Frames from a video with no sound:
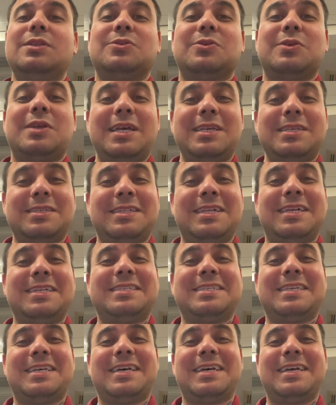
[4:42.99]
So yes,
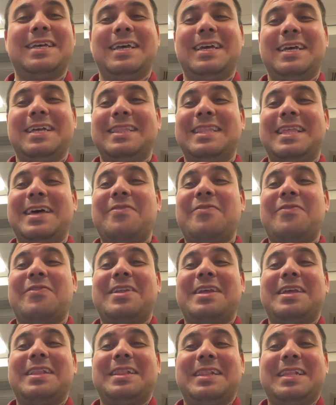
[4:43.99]
let's
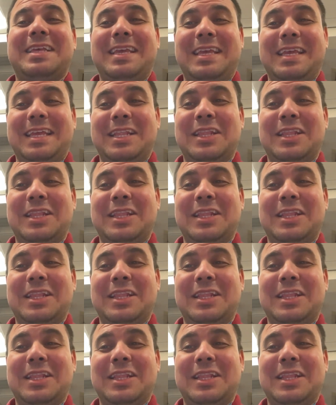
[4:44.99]
definitely